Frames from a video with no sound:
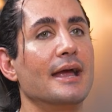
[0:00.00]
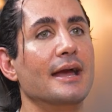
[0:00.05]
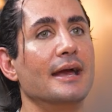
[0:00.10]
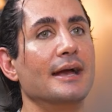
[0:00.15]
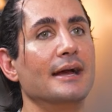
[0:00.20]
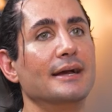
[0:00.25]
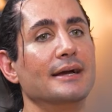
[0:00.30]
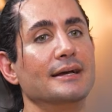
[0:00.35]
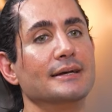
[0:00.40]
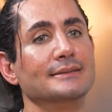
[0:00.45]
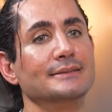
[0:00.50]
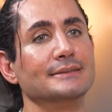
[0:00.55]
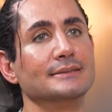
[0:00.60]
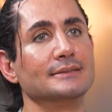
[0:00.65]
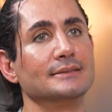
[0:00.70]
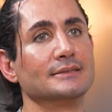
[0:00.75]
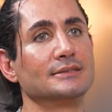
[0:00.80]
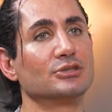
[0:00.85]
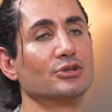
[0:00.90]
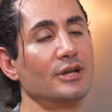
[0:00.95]

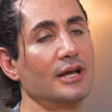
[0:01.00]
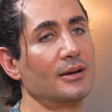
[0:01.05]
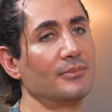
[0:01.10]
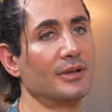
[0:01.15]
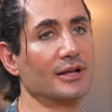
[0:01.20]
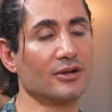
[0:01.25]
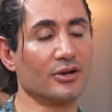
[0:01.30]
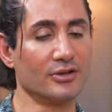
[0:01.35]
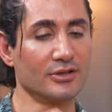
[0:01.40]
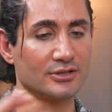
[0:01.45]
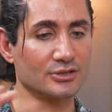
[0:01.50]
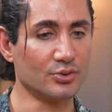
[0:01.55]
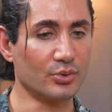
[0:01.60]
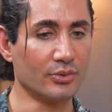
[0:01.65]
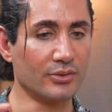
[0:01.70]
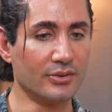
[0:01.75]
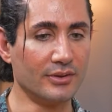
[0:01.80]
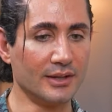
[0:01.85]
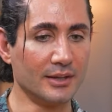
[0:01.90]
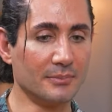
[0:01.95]
And so now I'm like on this
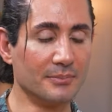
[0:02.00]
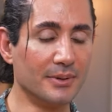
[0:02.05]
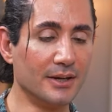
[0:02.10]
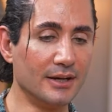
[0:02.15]
whole thing.